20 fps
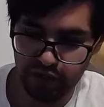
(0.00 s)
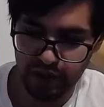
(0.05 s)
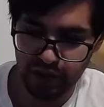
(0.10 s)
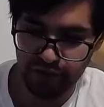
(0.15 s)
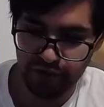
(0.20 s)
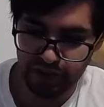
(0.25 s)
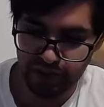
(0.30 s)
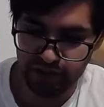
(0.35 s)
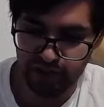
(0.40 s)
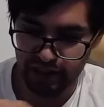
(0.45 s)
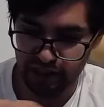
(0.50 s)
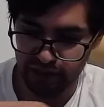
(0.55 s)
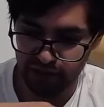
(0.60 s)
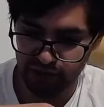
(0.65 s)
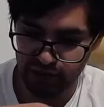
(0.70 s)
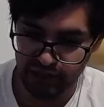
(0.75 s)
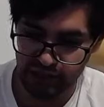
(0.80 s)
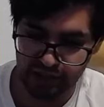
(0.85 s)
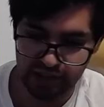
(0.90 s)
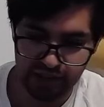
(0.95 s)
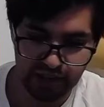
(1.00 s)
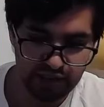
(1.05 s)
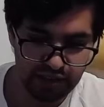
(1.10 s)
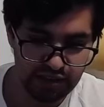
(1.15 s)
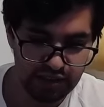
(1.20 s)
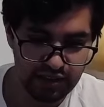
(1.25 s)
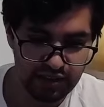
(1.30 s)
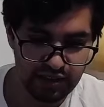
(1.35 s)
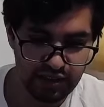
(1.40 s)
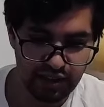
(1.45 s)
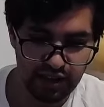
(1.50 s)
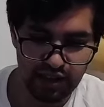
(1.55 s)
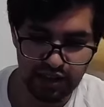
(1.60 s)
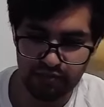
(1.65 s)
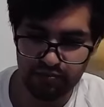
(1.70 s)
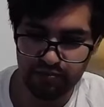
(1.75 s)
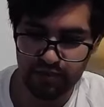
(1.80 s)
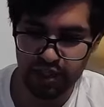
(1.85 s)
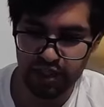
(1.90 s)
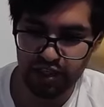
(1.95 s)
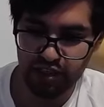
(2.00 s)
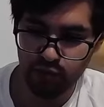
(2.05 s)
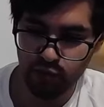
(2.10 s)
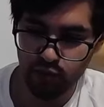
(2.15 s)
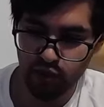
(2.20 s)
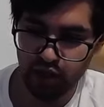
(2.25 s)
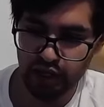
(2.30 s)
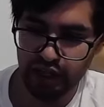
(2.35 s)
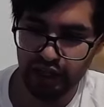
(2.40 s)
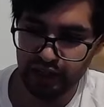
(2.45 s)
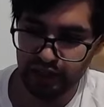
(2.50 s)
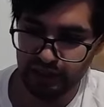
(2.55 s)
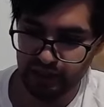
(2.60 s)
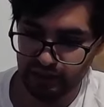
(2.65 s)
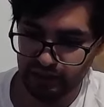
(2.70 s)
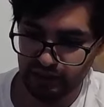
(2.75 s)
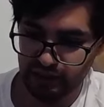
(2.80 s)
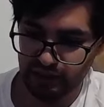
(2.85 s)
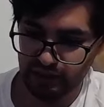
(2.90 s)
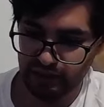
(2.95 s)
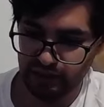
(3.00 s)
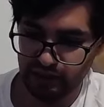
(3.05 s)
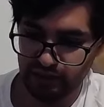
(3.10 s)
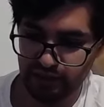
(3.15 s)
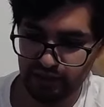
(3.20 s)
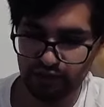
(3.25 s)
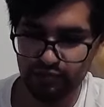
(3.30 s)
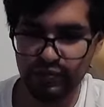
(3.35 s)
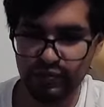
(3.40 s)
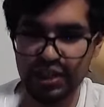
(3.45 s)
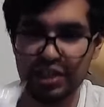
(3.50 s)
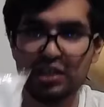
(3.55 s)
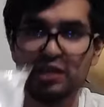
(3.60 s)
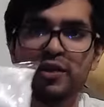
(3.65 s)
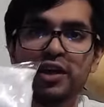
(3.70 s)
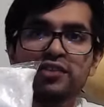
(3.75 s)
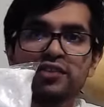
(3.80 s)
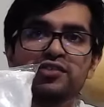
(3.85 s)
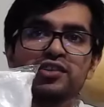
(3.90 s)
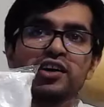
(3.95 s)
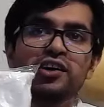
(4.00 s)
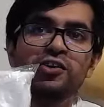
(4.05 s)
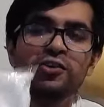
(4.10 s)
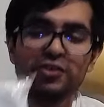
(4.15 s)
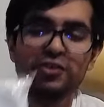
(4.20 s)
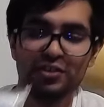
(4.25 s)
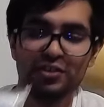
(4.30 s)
every size really. Medium white, medium XL,